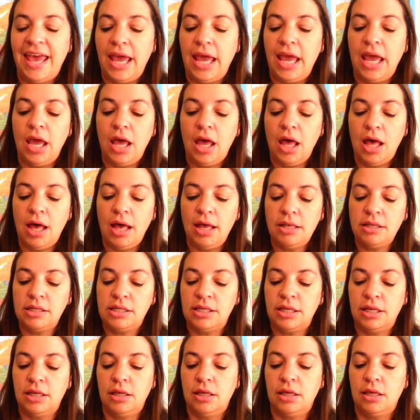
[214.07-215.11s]
And
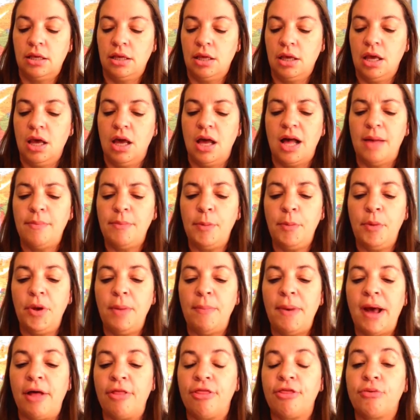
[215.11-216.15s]
I'm going to put
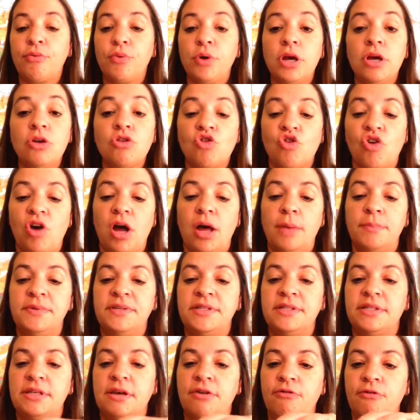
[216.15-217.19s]
about 3
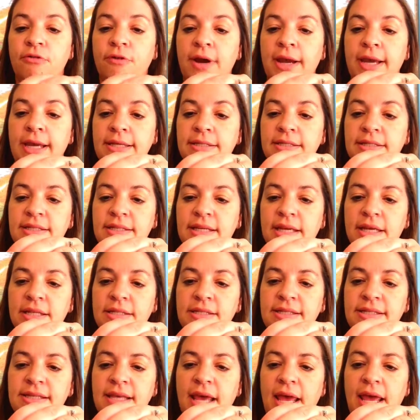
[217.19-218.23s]
drops of
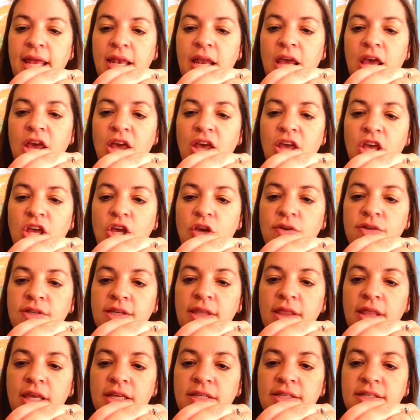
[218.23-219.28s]
frankincense. And
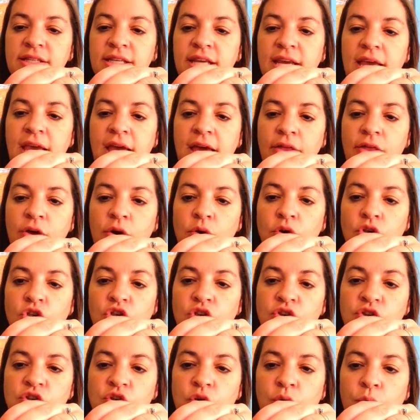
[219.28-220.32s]
using these together, it's
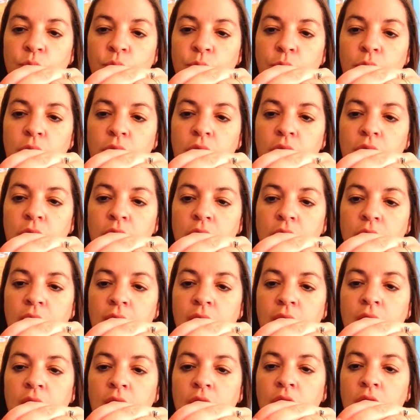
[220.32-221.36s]
just a
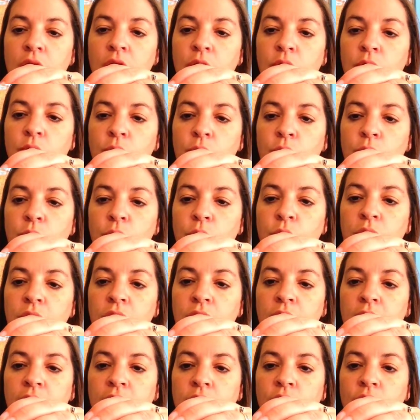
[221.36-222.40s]
really,
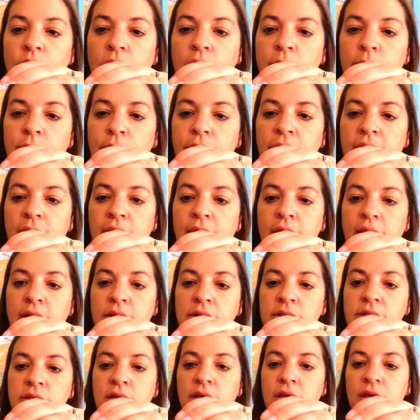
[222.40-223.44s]
really great
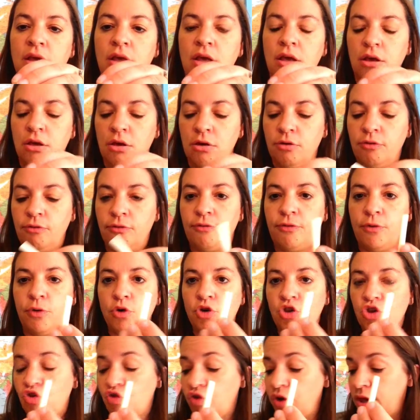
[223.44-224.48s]
blend for
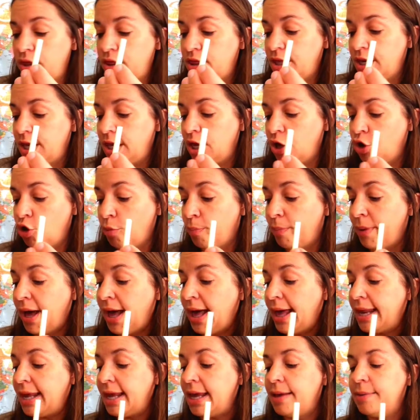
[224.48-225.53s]
strengthening your
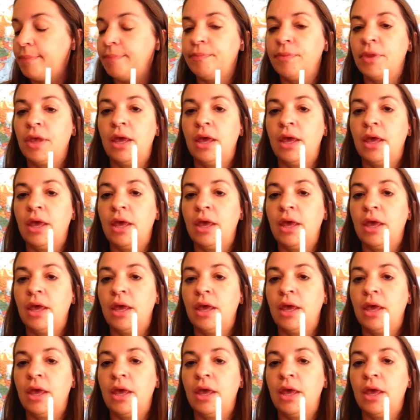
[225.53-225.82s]
body.